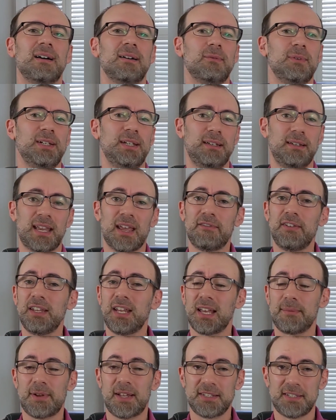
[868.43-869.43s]
We definitely
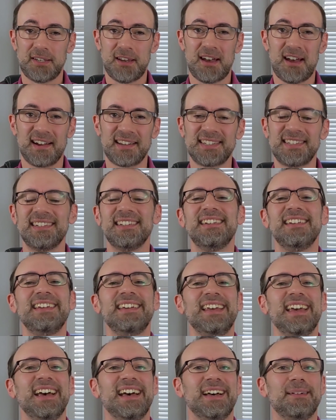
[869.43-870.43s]
talk about stocks,
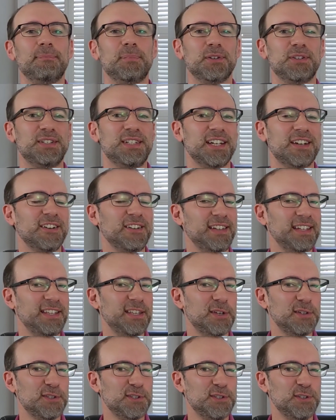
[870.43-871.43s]
particularly
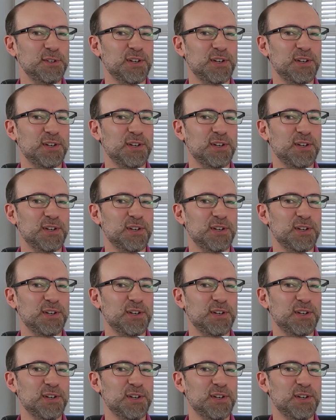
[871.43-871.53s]
those new